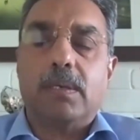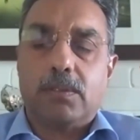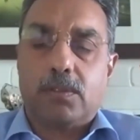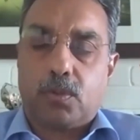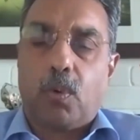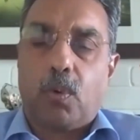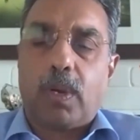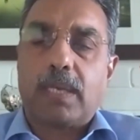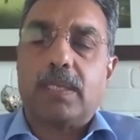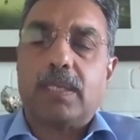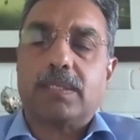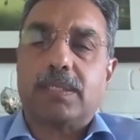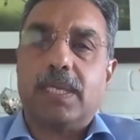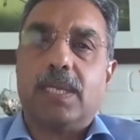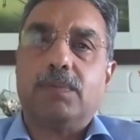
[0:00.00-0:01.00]
sure at
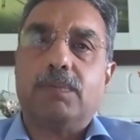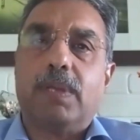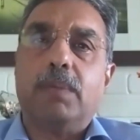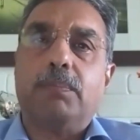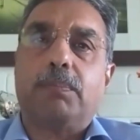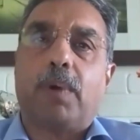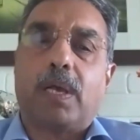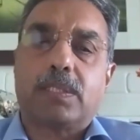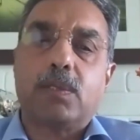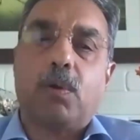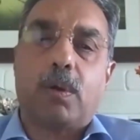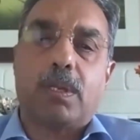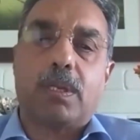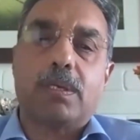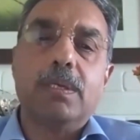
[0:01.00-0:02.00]
the stage when he passed the
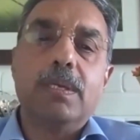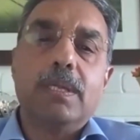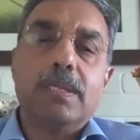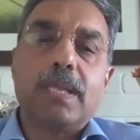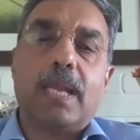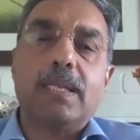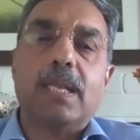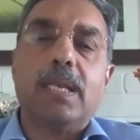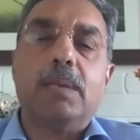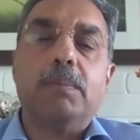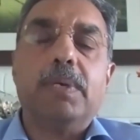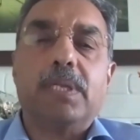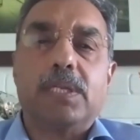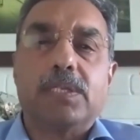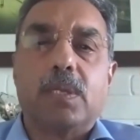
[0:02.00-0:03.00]
order that the
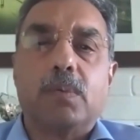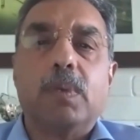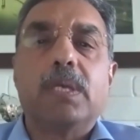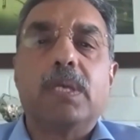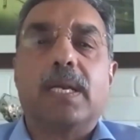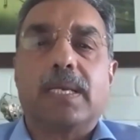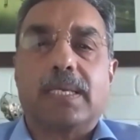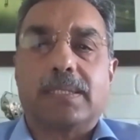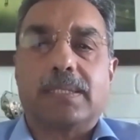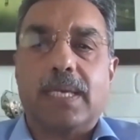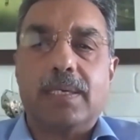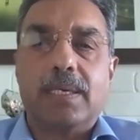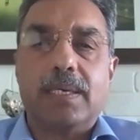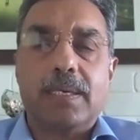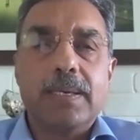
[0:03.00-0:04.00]
limitation will get
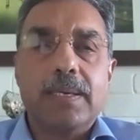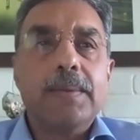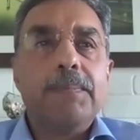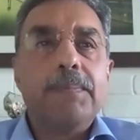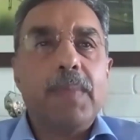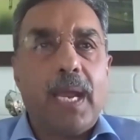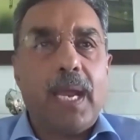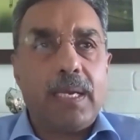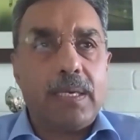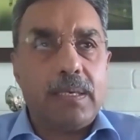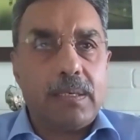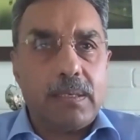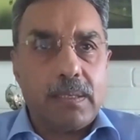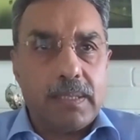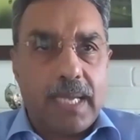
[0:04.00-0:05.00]
extended.
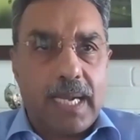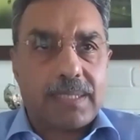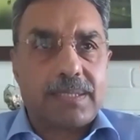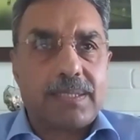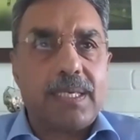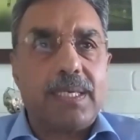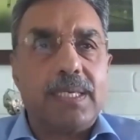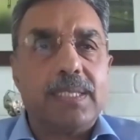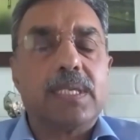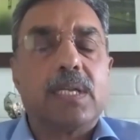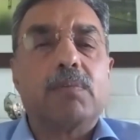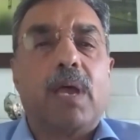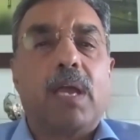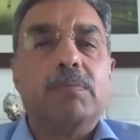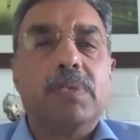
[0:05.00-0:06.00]
And that's the
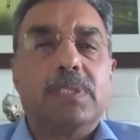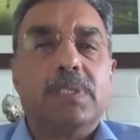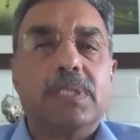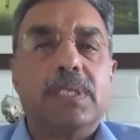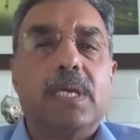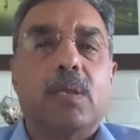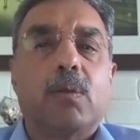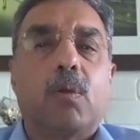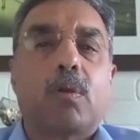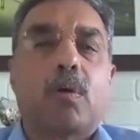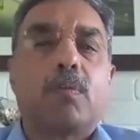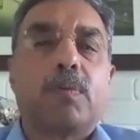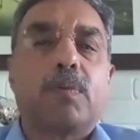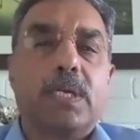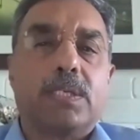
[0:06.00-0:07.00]
reason why we see a lot
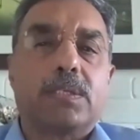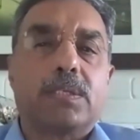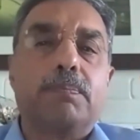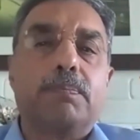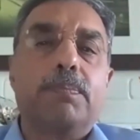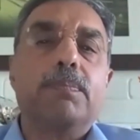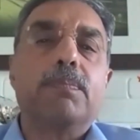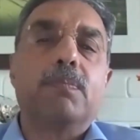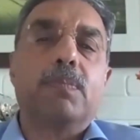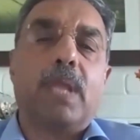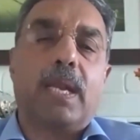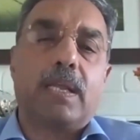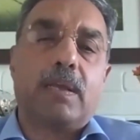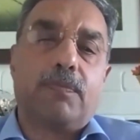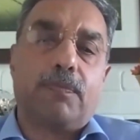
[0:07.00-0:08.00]
of writs
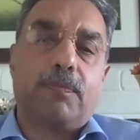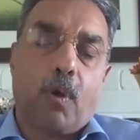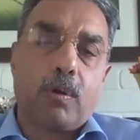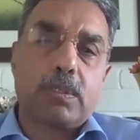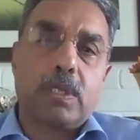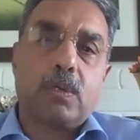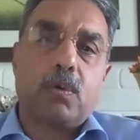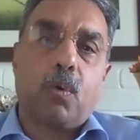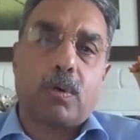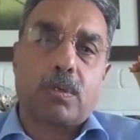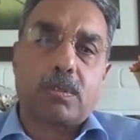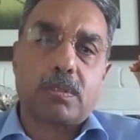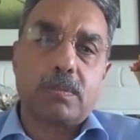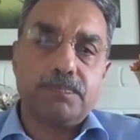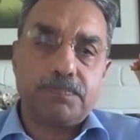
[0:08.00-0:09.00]
that have flogged the
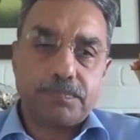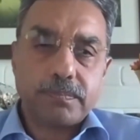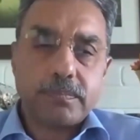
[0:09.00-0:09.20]
courts,